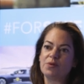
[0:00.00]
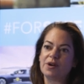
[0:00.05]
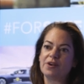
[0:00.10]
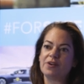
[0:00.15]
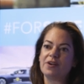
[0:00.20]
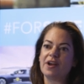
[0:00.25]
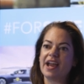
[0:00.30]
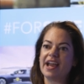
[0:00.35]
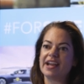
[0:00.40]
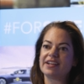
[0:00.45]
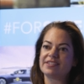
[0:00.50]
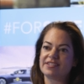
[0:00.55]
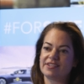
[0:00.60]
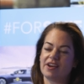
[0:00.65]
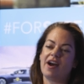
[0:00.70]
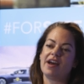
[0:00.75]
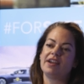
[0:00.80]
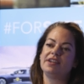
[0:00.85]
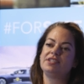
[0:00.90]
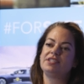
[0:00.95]
we're
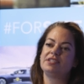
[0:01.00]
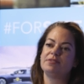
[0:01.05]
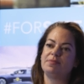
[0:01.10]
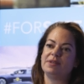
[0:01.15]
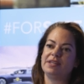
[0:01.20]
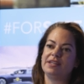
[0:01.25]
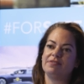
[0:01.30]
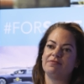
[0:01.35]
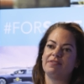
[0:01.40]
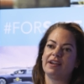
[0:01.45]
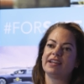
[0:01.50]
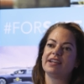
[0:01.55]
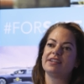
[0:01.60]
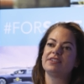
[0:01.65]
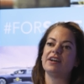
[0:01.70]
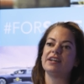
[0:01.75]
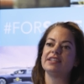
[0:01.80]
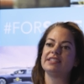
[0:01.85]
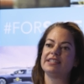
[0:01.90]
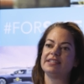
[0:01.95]
excited to be
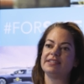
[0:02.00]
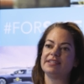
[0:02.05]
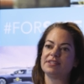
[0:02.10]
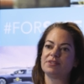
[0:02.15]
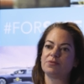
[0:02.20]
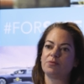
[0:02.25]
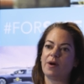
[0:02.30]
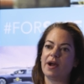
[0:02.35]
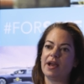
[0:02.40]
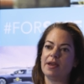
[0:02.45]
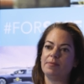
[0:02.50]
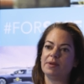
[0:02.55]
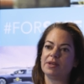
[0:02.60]
recognised in this way